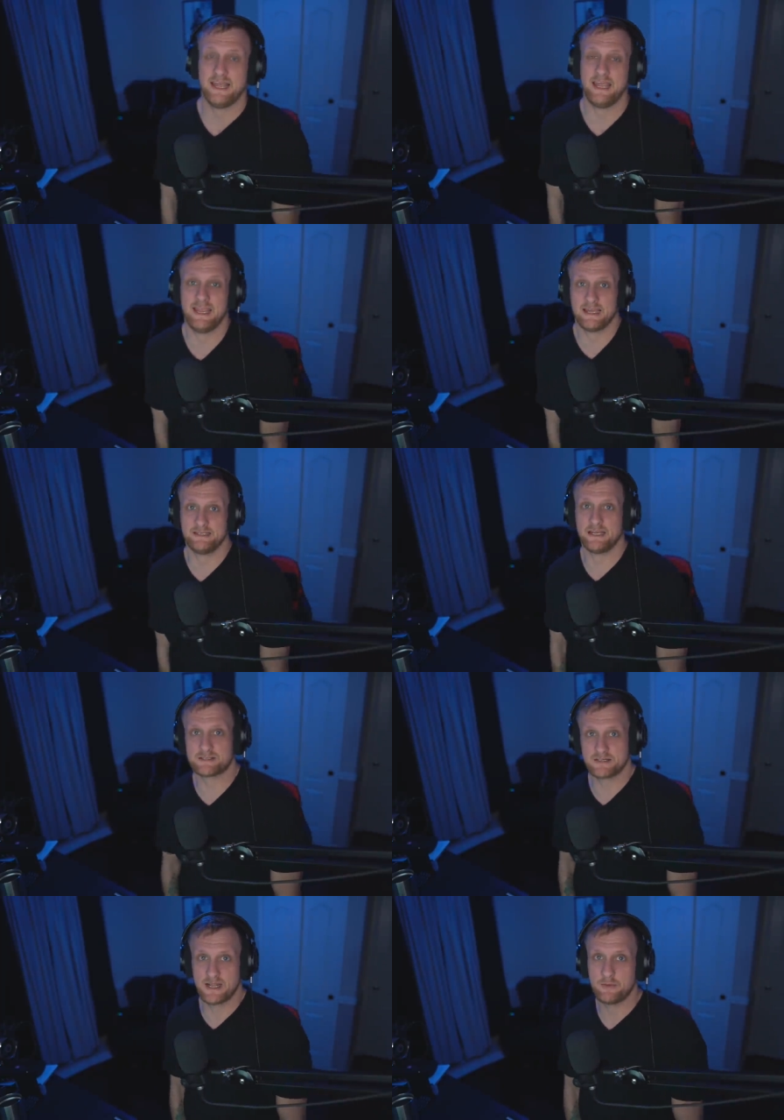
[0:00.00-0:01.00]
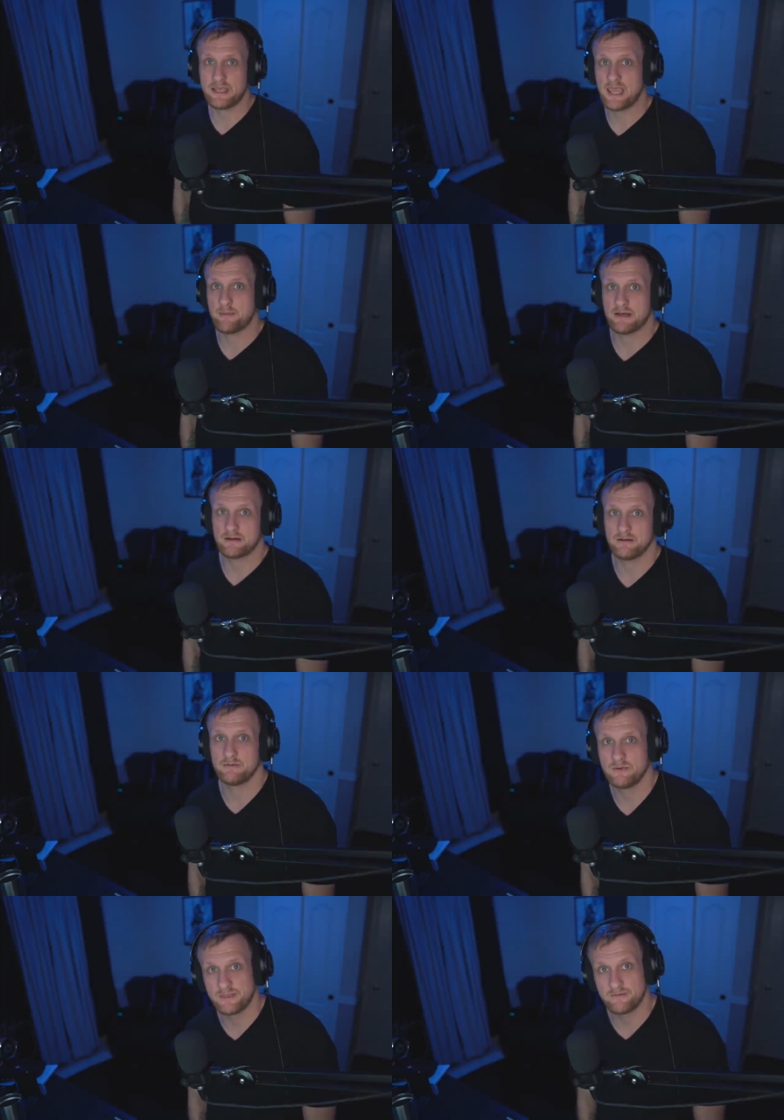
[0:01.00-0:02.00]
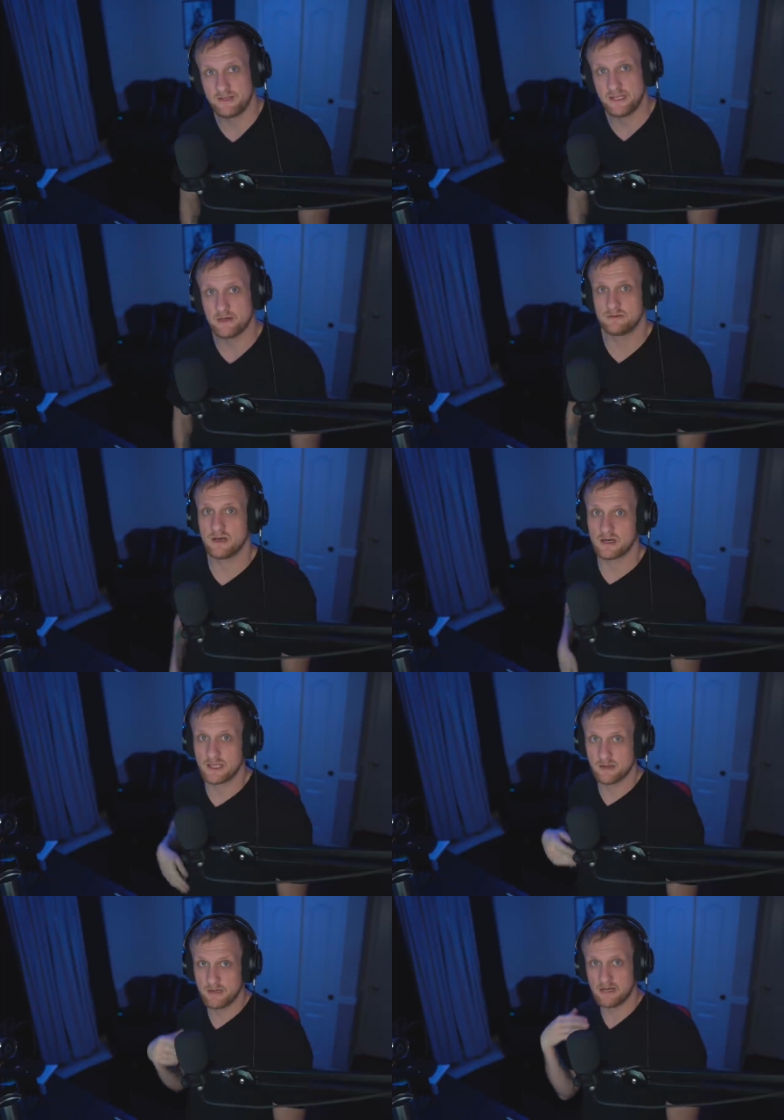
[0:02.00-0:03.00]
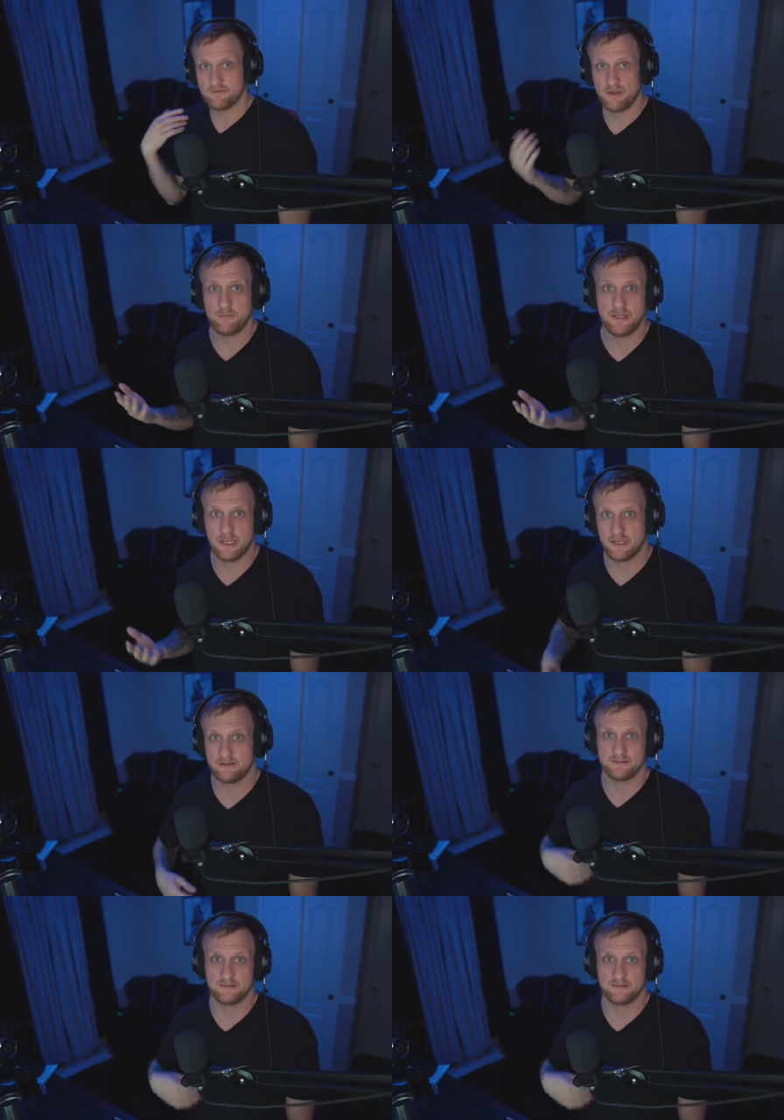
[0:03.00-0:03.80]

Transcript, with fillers: And yesterday we came out uh, with a video talking about V P Ns,